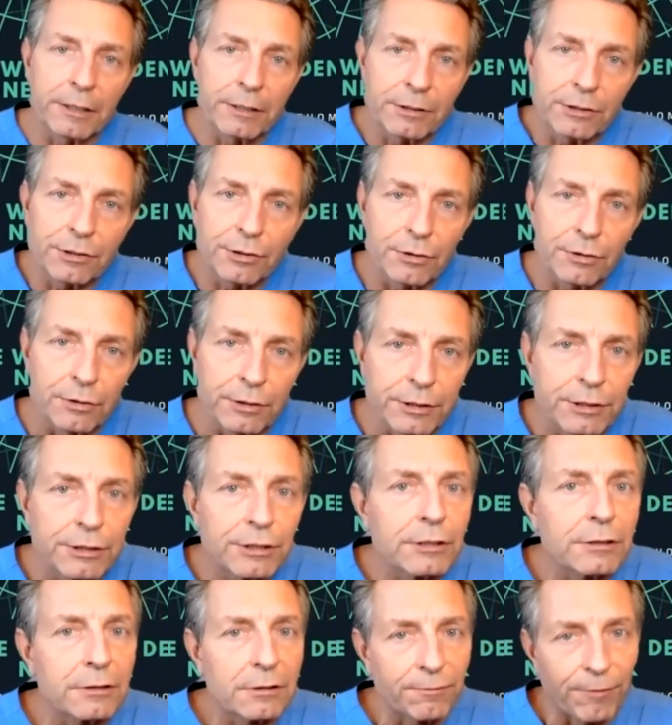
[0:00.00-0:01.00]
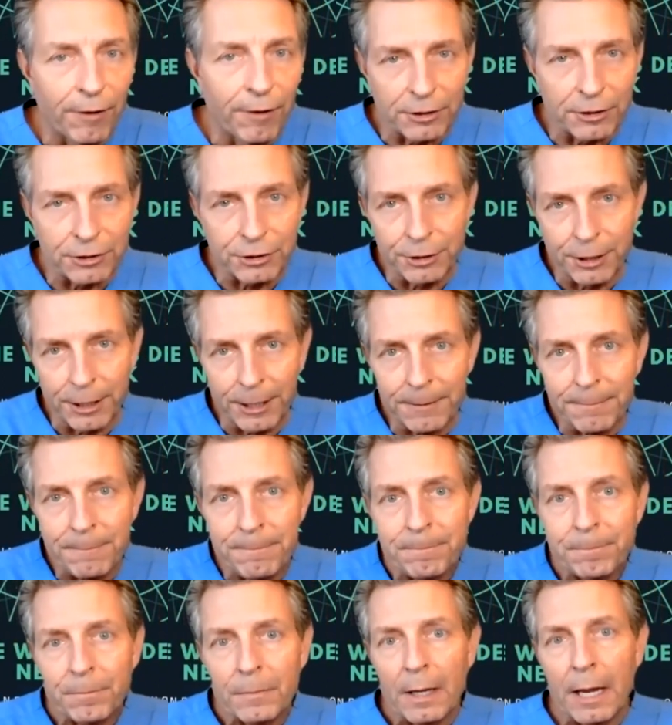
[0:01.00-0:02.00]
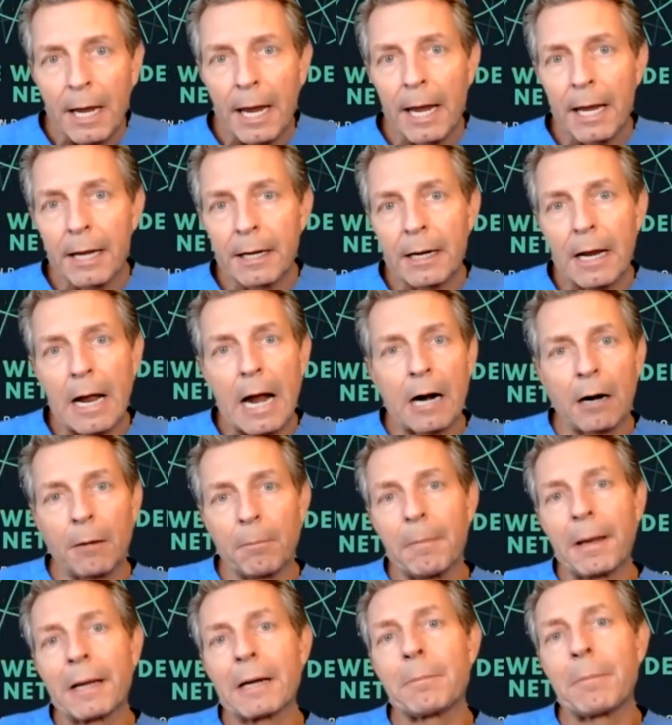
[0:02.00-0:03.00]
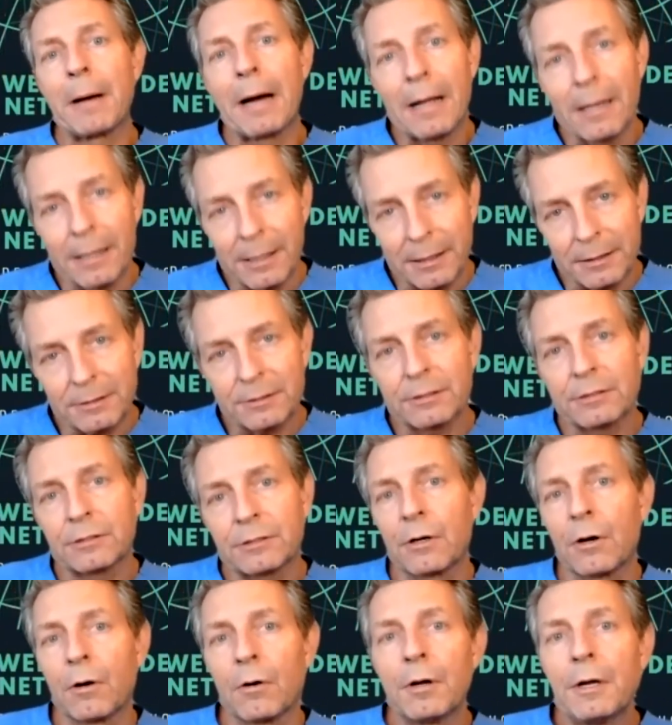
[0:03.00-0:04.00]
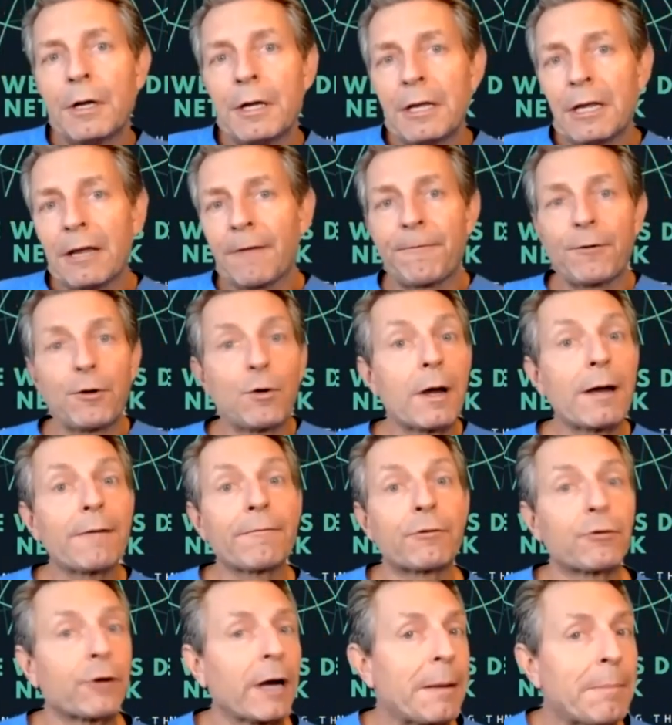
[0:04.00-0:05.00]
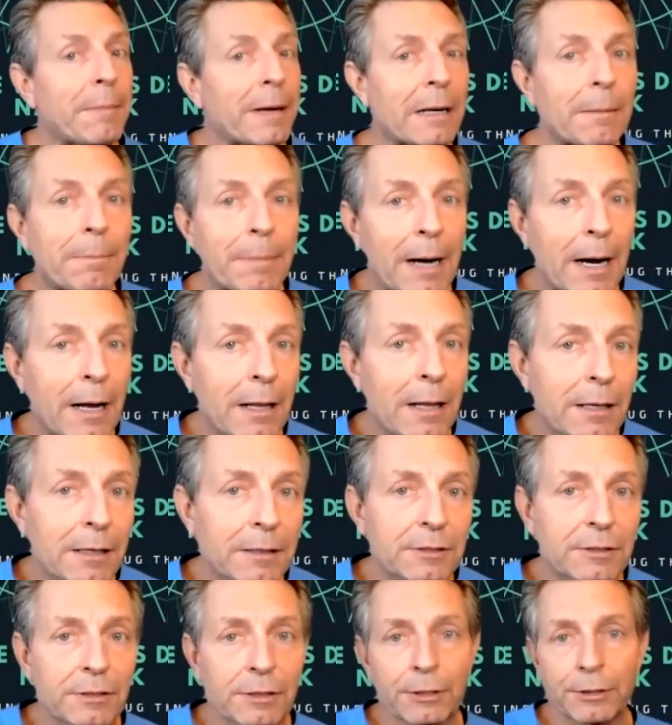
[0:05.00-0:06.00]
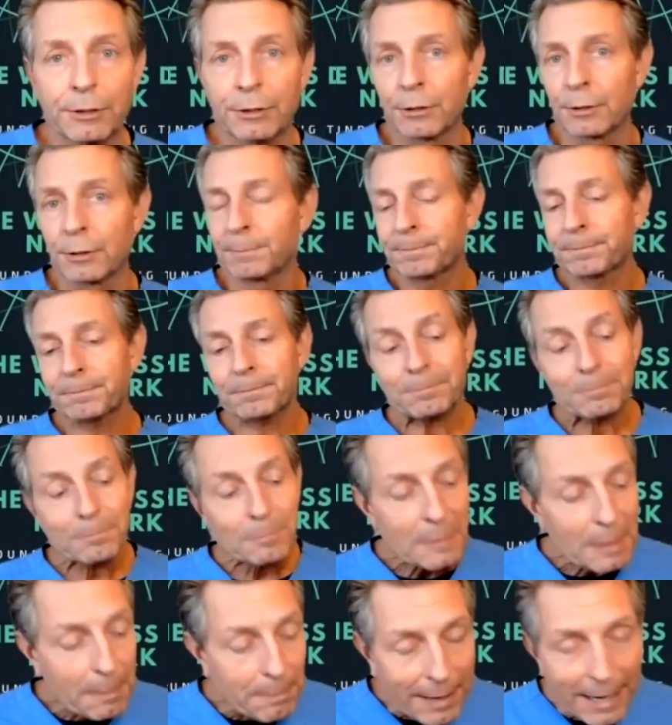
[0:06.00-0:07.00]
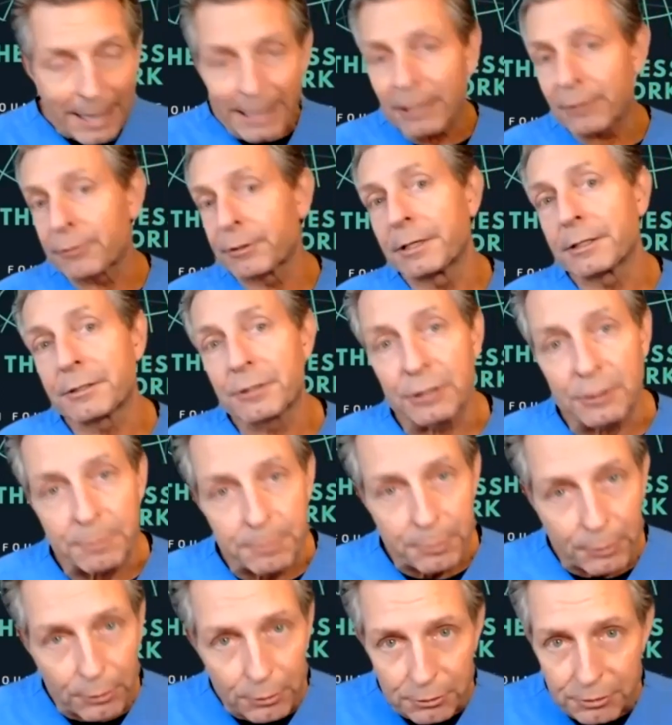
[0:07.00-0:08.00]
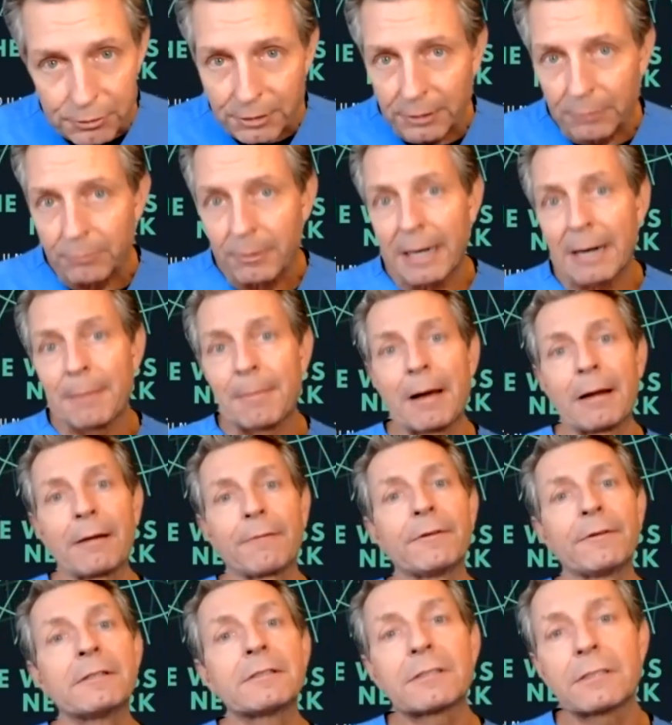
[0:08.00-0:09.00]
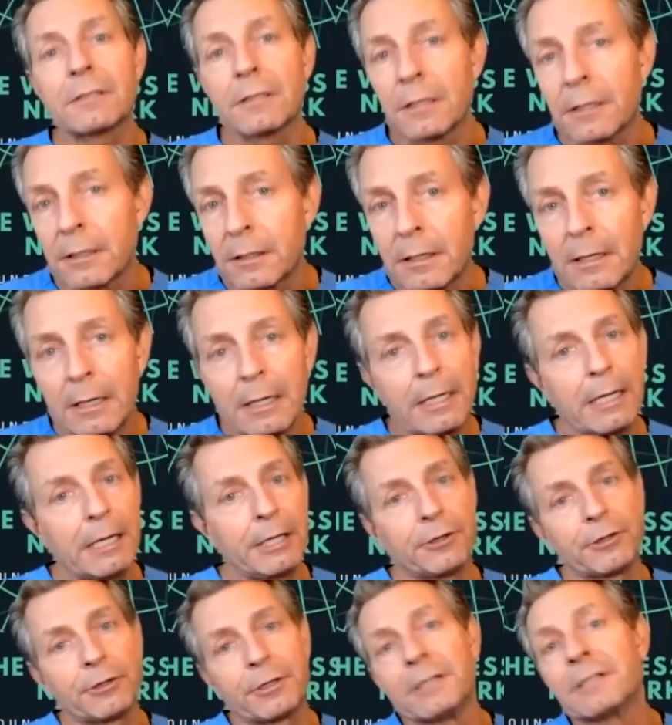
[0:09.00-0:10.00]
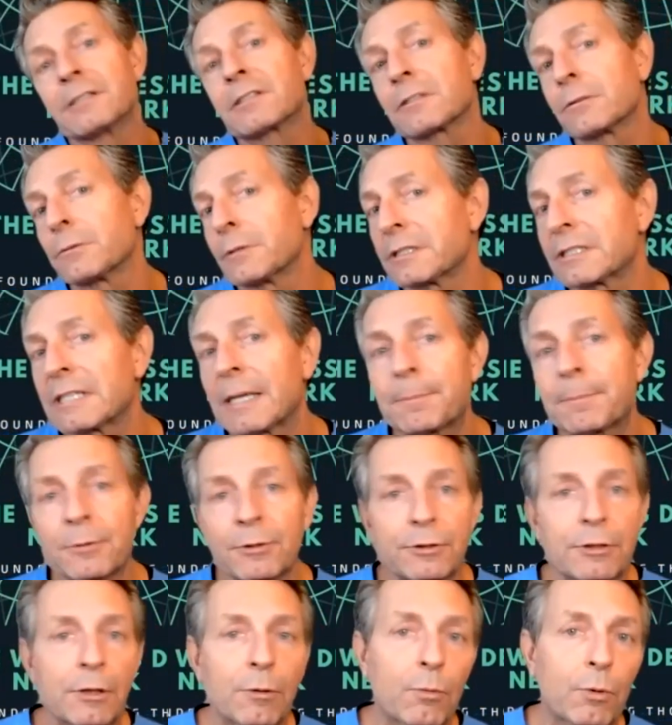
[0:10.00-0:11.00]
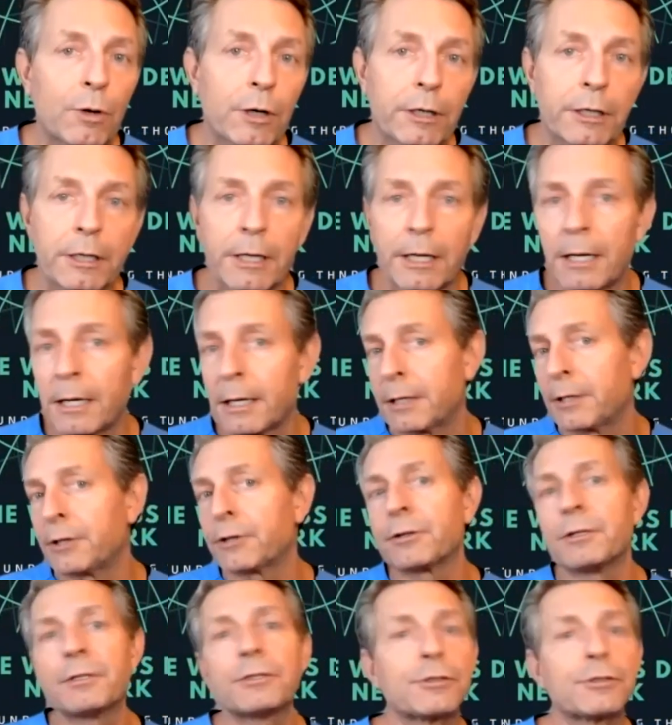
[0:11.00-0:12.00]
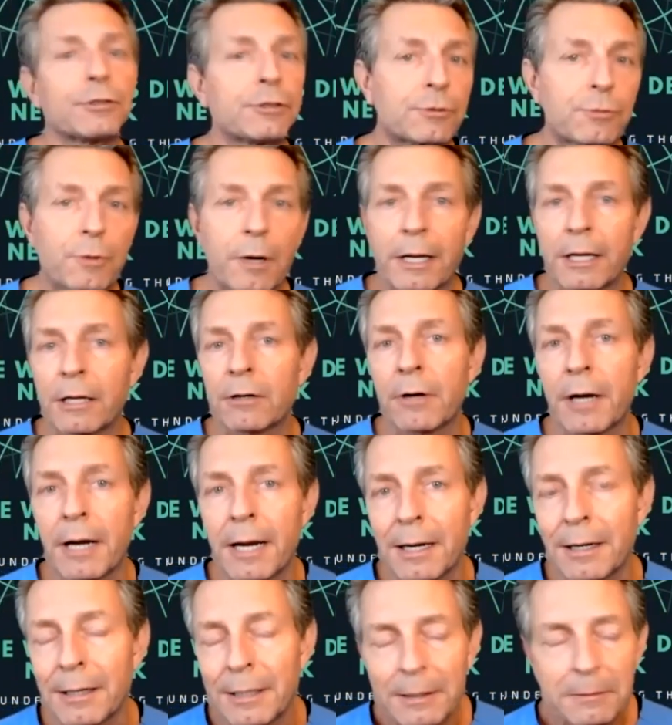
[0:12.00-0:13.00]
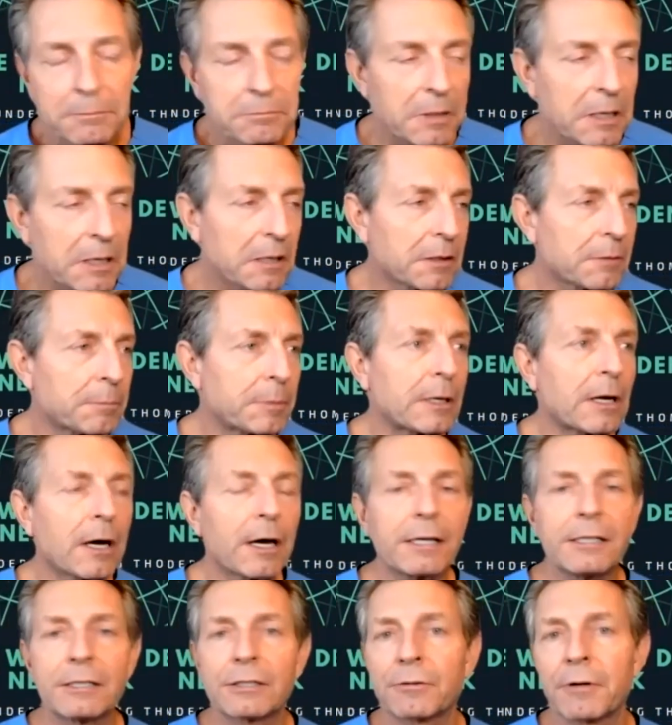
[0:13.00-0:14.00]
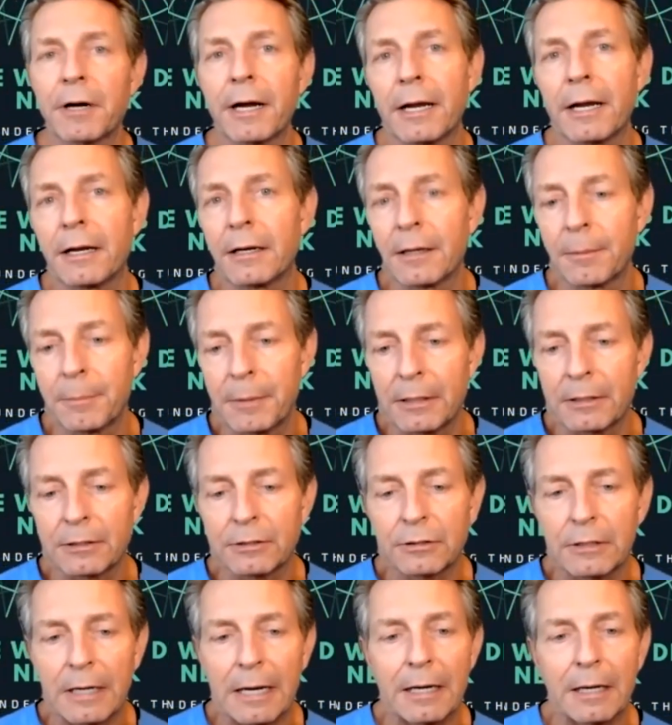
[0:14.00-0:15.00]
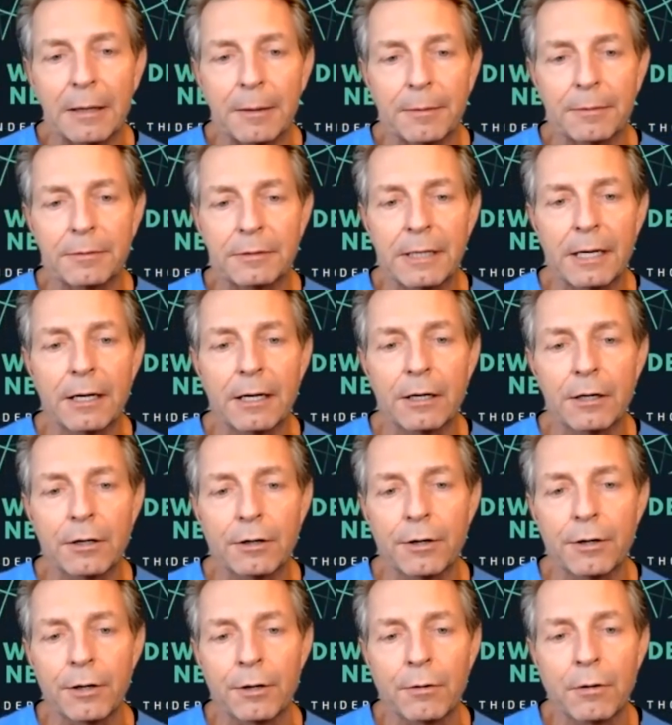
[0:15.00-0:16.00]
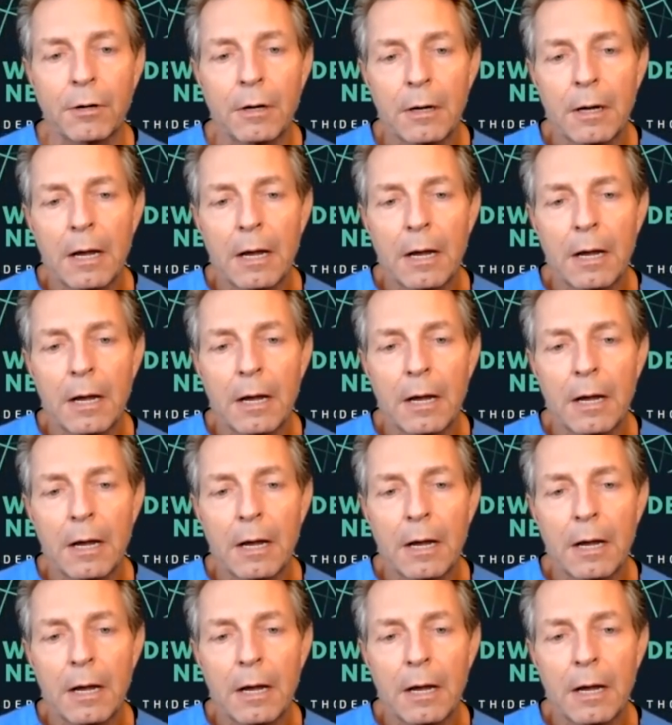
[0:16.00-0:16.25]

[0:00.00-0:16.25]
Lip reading: internal engine's functioning and our metabolics. So if you have great metabolics and your pancreas is producing the right amount of insulin and your insulin receptors are working and your engine's running great, a little bit of honey is great. I mean, it's not gonna hurt you.